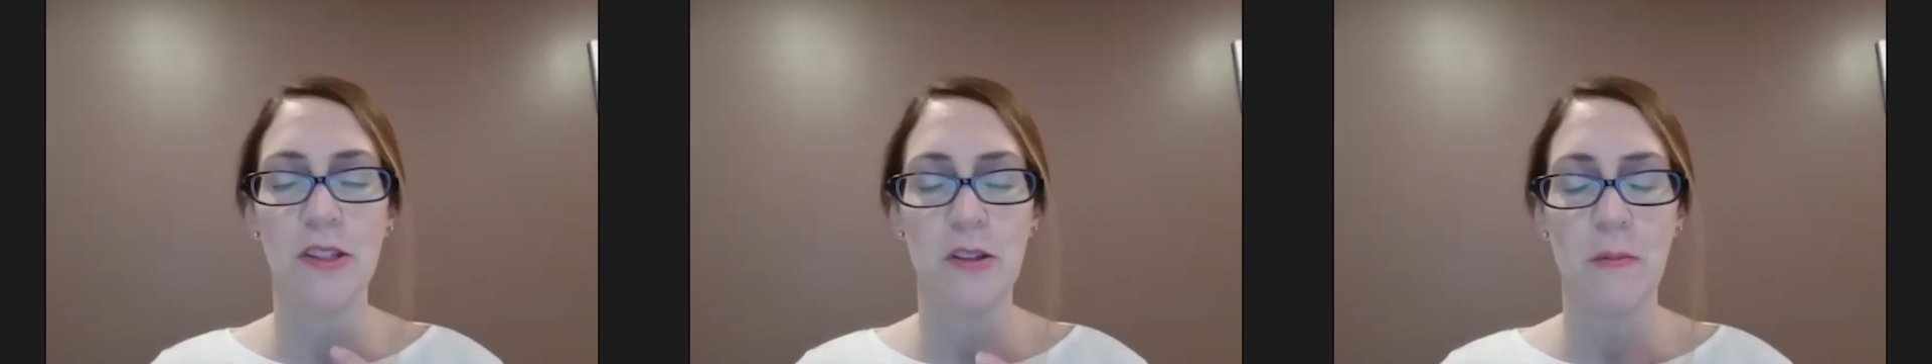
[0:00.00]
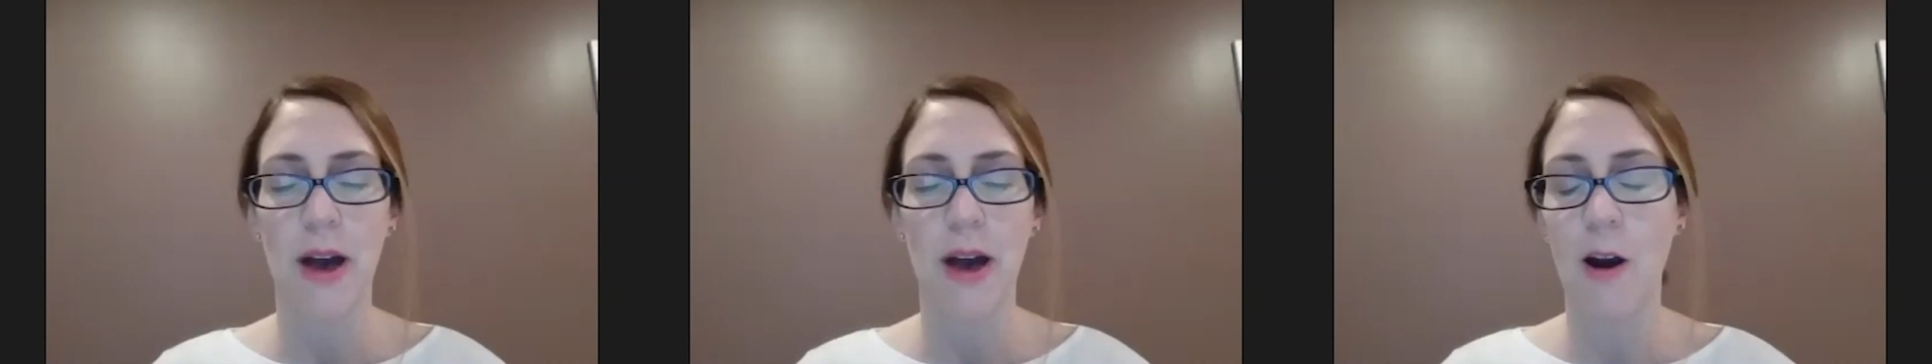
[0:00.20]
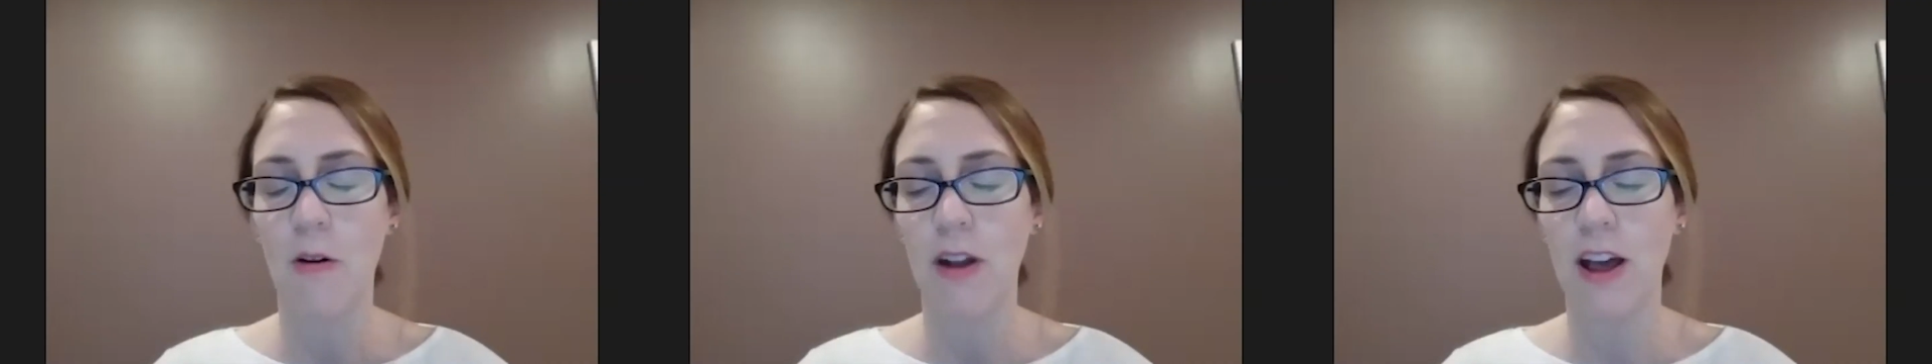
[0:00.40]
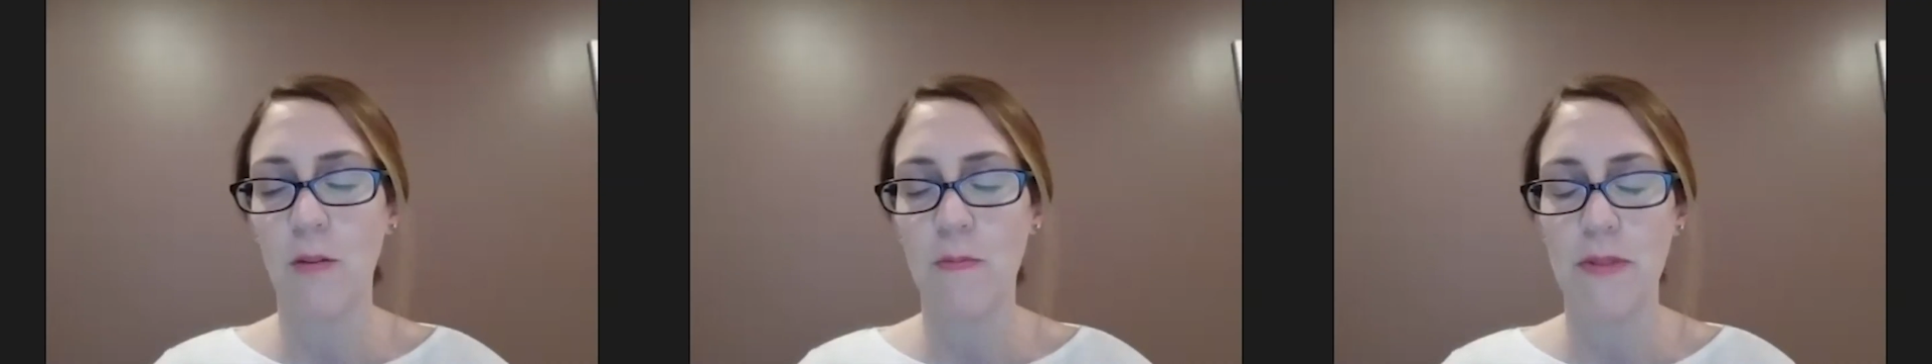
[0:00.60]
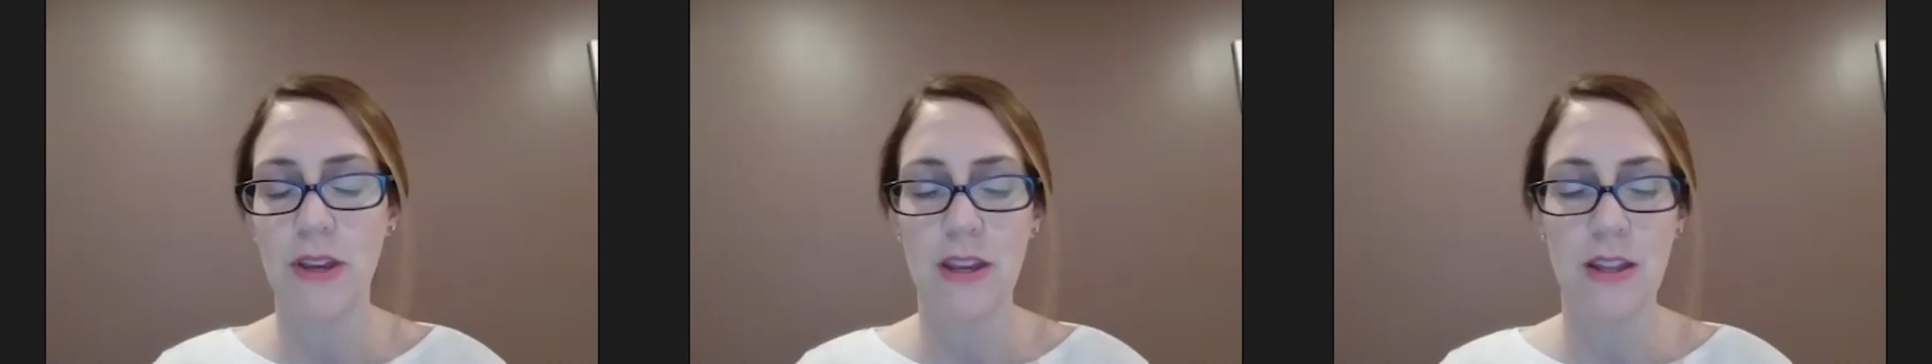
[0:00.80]
it's about
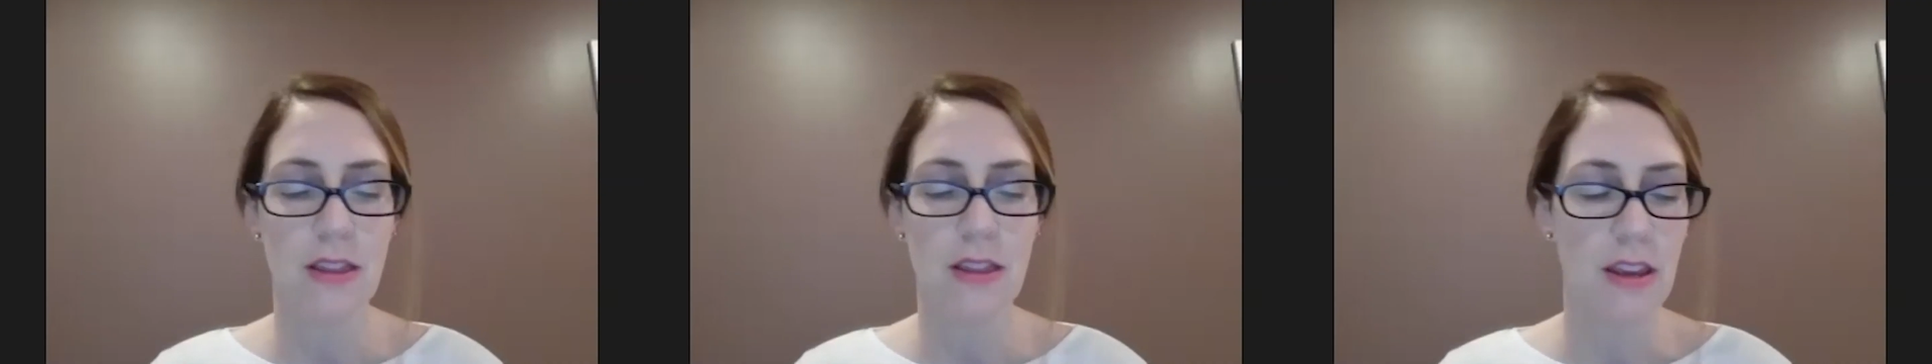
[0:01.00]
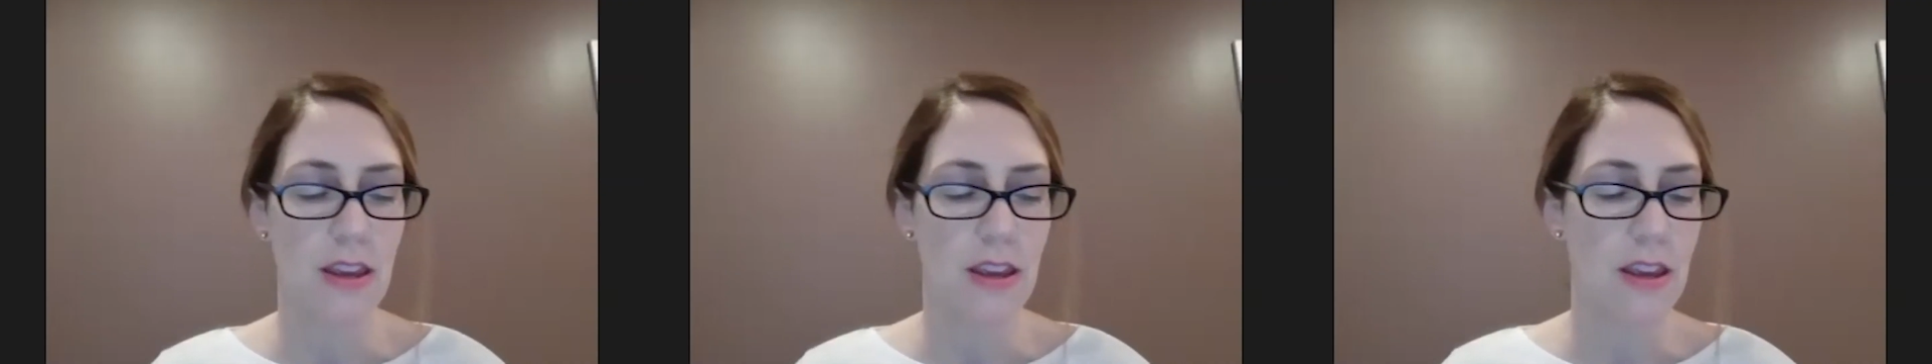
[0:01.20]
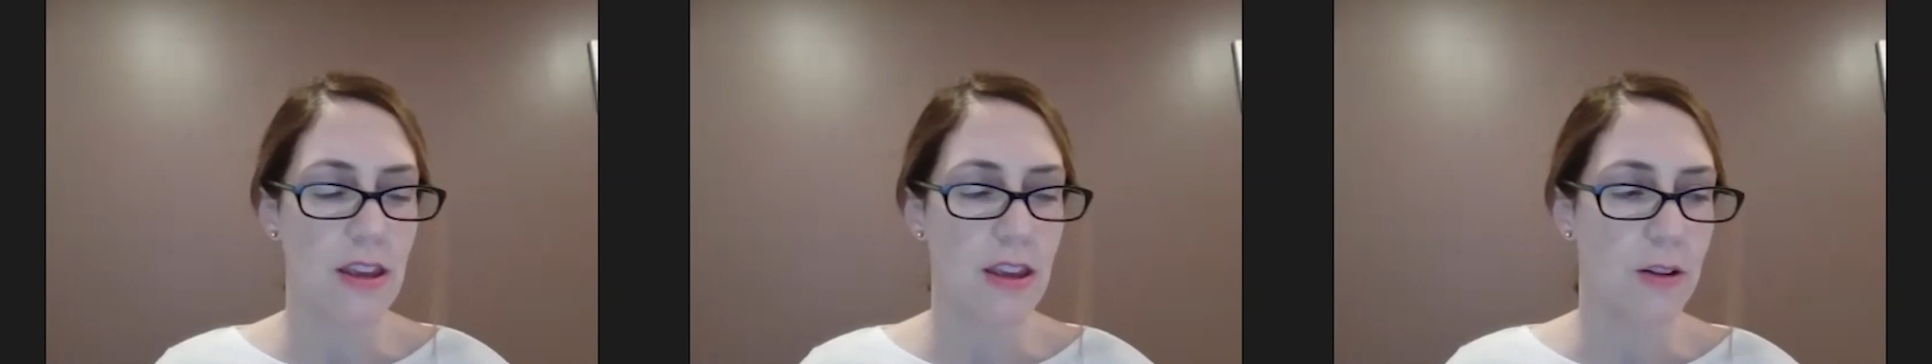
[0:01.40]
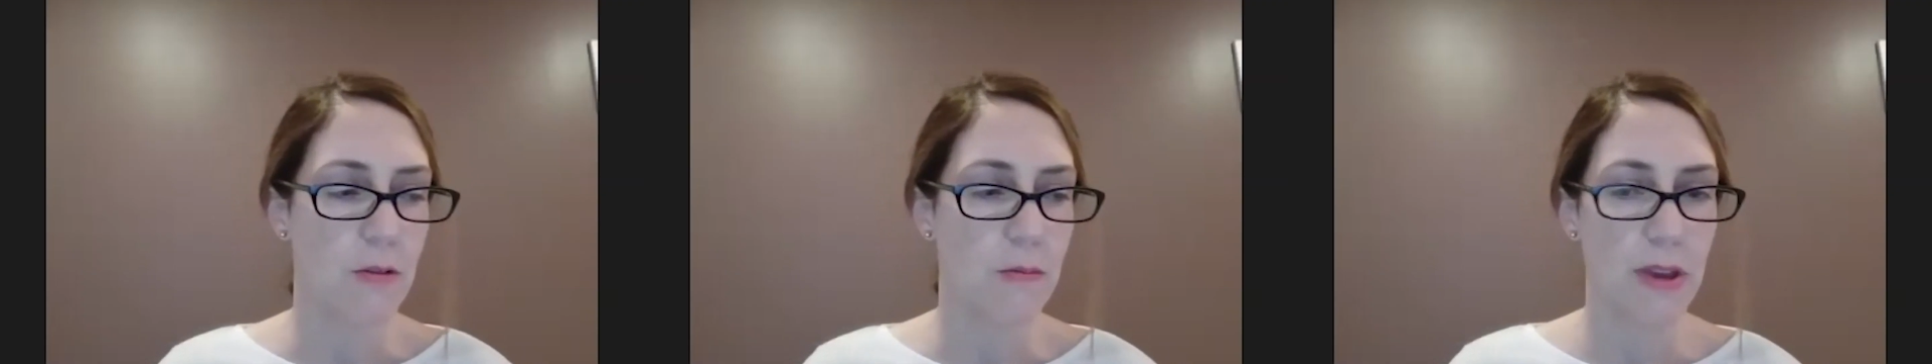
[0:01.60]
helping the, you know,